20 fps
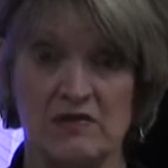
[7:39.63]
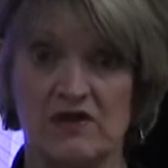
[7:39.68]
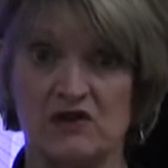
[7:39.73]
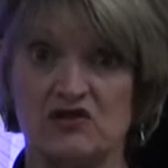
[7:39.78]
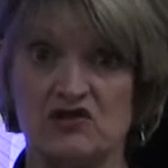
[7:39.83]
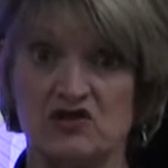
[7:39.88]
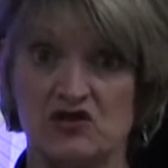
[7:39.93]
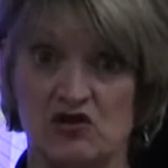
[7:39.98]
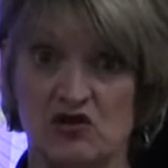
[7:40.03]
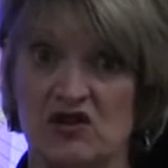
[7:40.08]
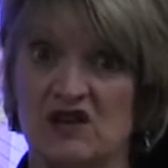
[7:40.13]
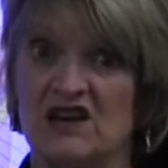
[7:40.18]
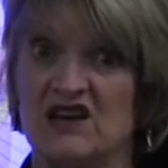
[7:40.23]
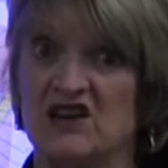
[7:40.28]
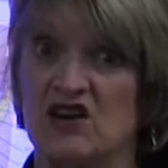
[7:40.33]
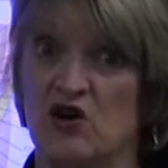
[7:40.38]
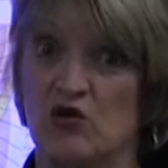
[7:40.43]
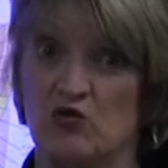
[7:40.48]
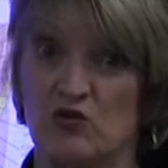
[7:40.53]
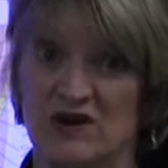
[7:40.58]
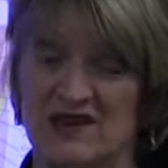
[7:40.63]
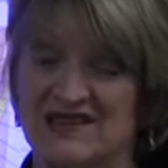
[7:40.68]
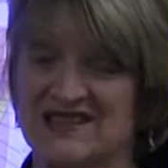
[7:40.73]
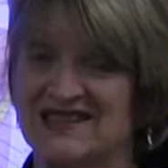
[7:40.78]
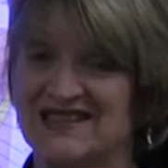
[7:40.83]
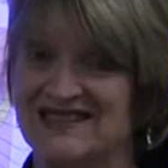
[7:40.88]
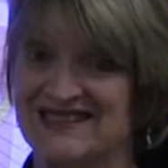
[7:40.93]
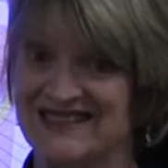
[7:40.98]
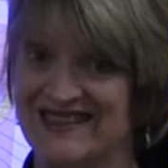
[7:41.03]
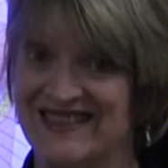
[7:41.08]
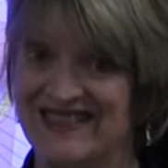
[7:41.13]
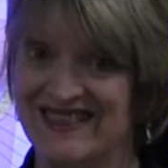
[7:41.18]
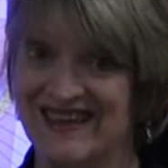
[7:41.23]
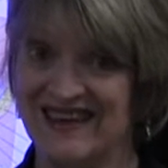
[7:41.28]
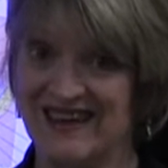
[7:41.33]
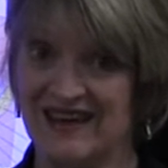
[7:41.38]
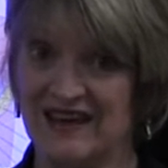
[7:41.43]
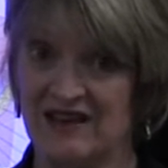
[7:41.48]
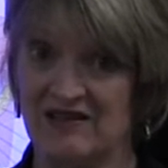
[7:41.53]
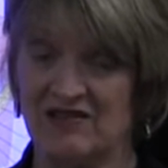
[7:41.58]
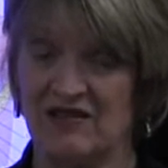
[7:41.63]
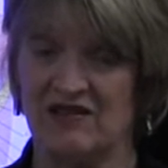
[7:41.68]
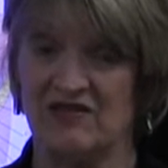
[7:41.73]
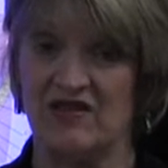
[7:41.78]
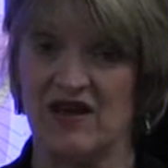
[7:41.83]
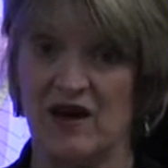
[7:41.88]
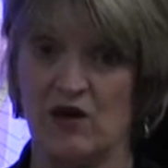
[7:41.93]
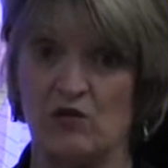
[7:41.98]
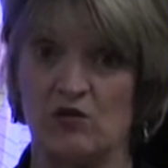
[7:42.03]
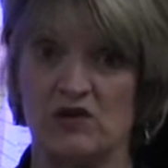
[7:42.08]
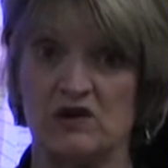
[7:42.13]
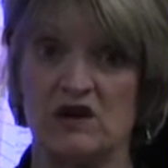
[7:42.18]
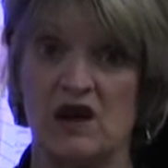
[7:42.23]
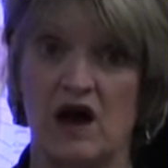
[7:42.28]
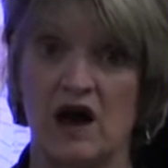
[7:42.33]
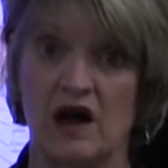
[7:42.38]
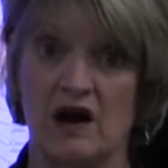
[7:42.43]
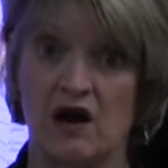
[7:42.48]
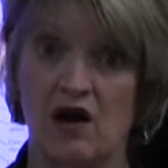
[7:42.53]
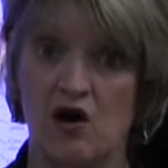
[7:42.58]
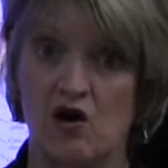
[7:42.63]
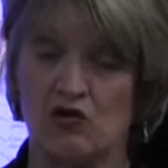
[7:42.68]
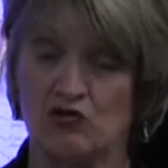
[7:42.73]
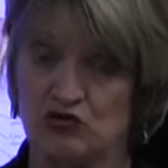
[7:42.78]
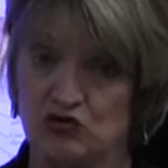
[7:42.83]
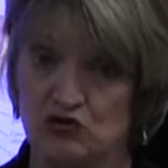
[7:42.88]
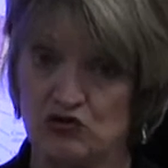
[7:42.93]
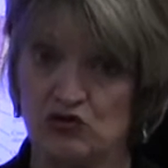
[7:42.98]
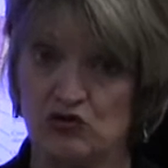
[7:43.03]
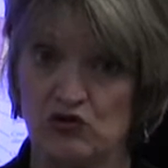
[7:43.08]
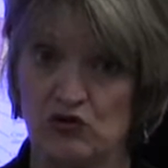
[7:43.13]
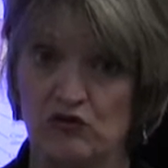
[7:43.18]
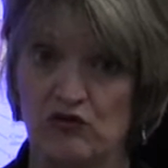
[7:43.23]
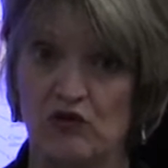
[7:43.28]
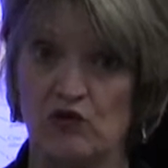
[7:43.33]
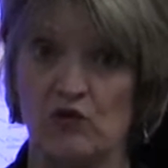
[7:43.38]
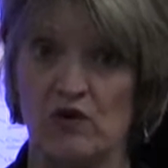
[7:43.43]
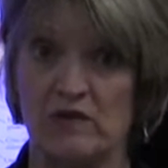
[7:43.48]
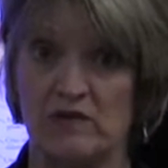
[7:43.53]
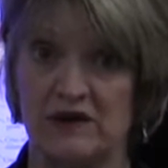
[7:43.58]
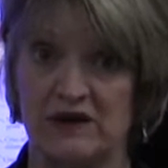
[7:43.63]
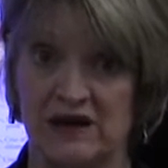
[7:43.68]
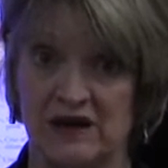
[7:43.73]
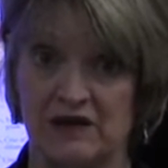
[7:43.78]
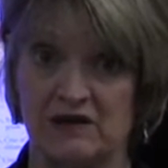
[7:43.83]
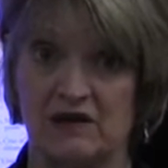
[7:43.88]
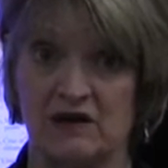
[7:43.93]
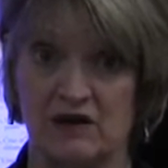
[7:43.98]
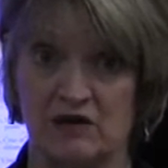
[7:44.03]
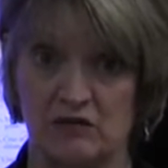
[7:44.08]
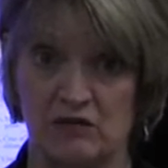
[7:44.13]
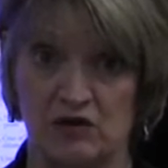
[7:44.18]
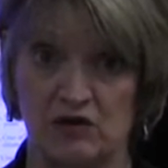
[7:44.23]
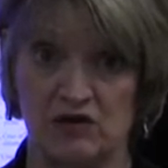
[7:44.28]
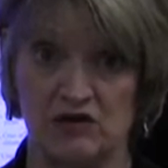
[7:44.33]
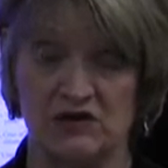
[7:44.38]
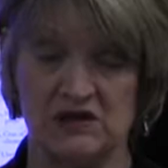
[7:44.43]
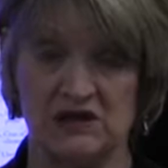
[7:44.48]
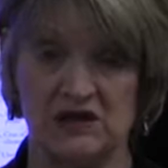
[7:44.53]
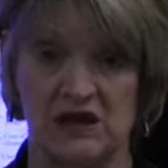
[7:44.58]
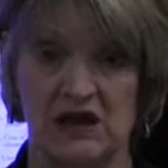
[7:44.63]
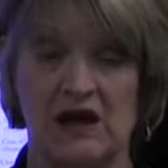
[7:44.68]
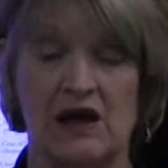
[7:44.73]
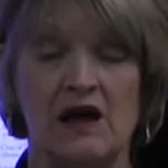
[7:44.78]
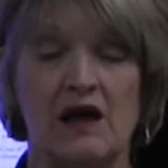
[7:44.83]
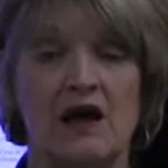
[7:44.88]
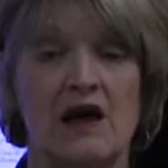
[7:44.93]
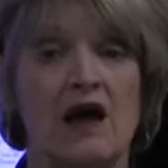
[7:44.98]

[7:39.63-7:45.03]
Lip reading: There's certainly no reason to think that that would not hold true for women in the community.